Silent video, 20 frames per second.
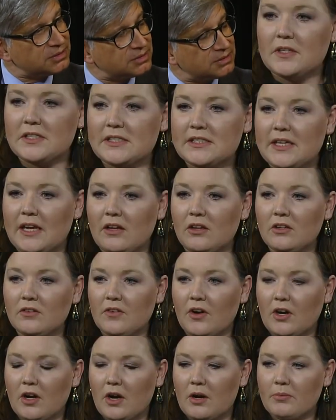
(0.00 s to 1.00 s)
The scale
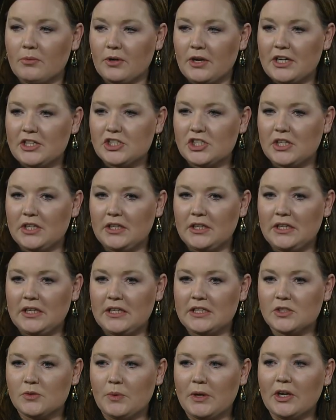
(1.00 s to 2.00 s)
of our operation
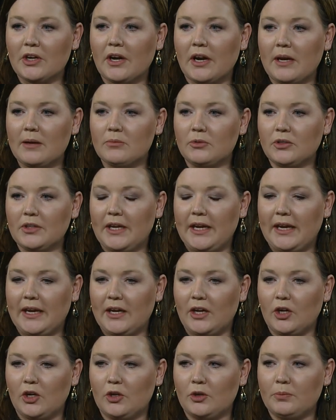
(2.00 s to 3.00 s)
is we are able to
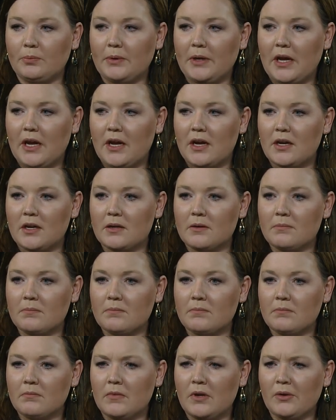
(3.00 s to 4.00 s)
help
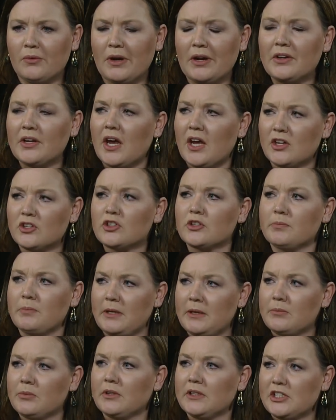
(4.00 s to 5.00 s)
around 100
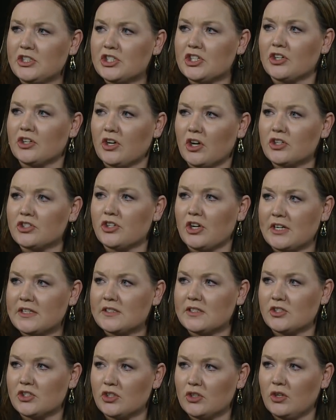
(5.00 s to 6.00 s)
people each year in our
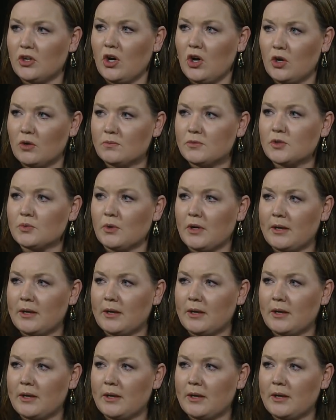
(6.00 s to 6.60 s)
transitional homes.